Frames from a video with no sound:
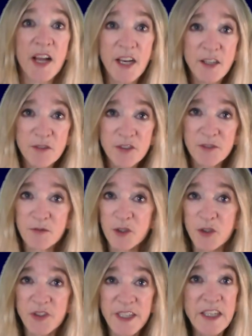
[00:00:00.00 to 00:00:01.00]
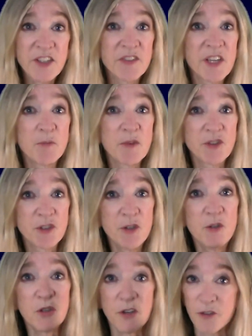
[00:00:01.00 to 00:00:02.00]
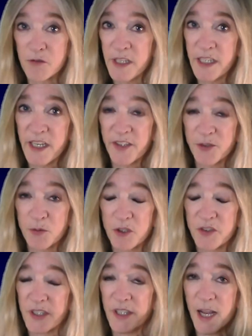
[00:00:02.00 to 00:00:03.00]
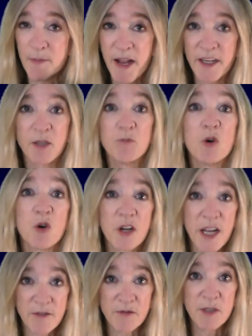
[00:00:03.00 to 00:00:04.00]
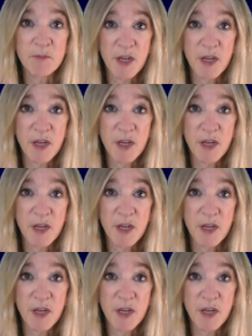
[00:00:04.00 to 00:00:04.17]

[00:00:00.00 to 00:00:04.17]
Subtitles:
hundreds of roots, each of them with 2 or 3 guess words, and I'm adding more every